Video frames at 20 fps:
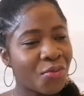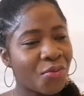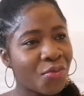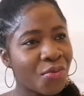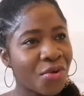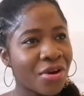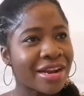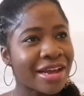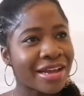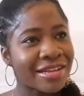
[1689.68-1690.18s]

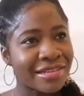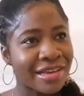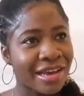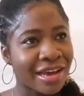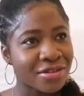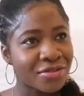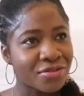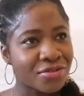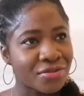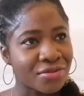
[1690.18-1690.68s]
One
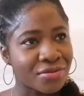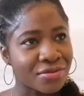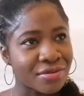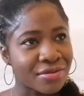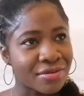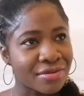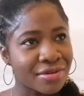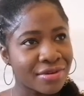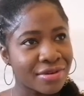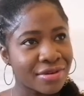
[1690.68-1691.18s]
attacked you
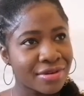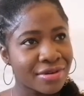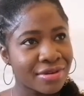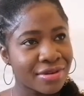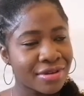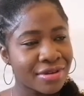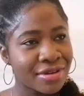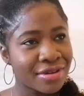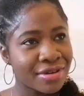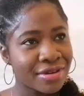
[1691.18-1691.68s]
though
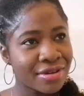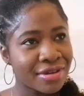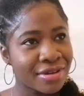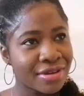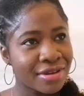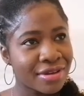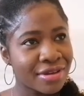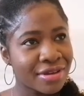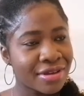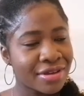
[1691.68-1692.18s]

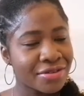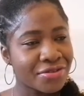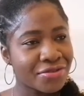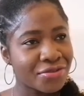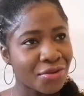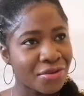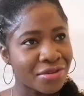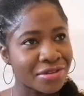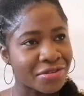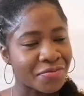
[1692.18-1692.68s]
he
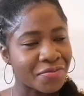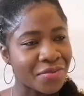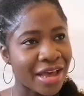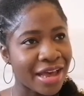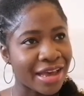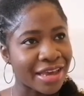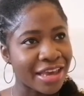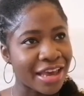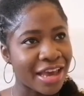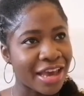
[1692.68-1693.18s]
stole the
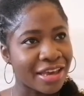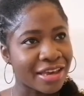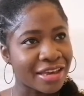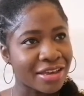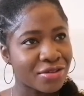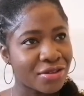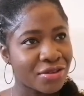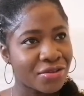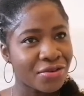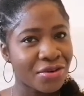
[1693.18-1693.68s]
bag. Yeah,
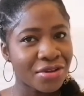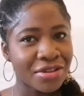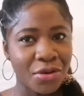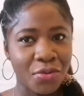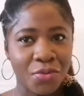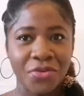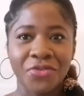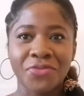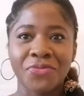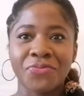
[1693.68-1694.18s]
he thought there
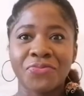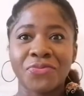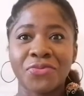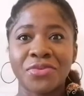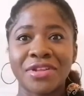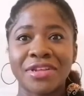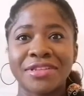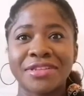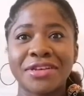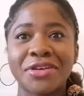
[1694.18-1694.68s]
was
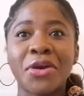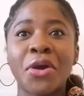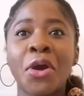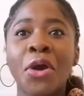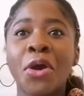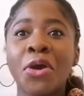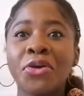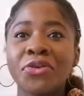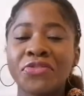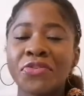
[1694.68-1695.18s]
food in it.
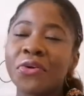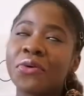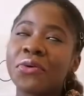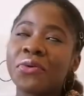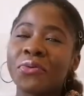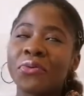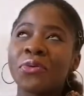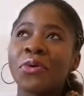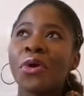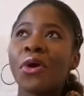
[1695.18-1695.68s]

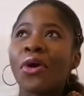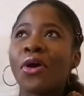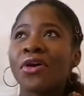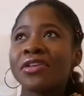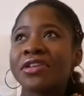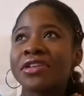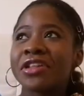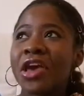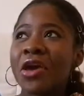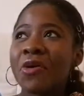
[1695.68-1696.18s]
So on
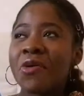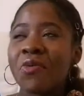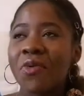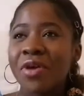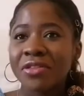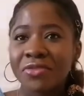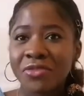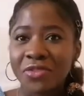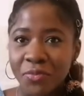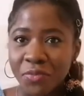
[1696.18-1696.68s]
the day we
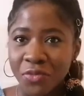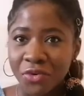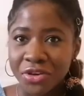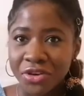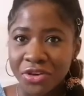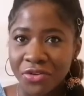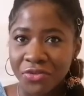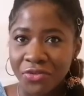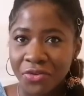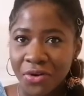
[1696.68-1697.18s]
went to the
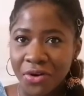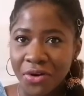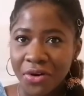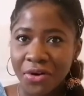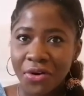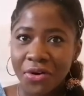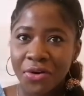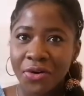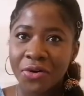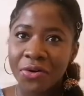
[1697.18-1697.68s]
Monkey
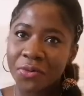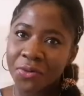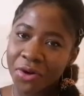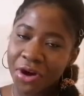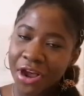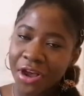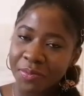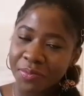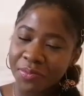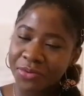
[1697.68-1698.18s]
Rock, what
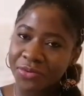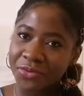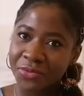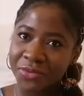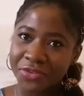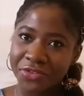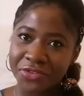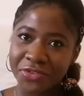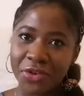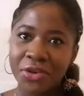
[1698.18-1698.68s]
happened
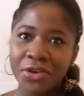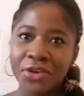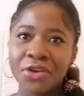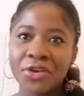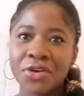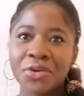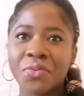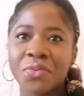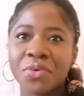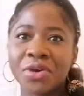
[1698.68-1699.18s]
was
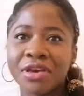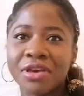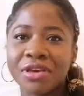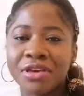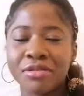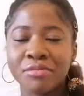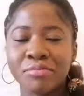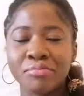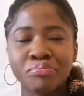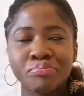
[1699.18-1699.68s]

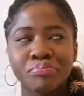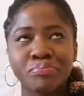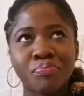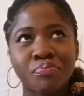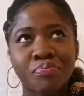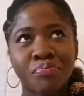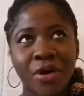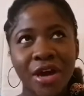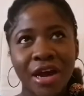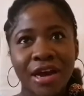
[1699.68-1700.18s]
we
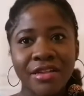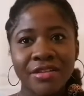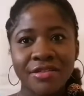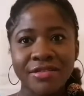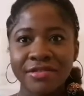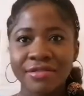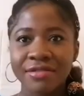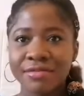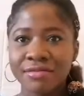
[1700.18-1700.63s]
packed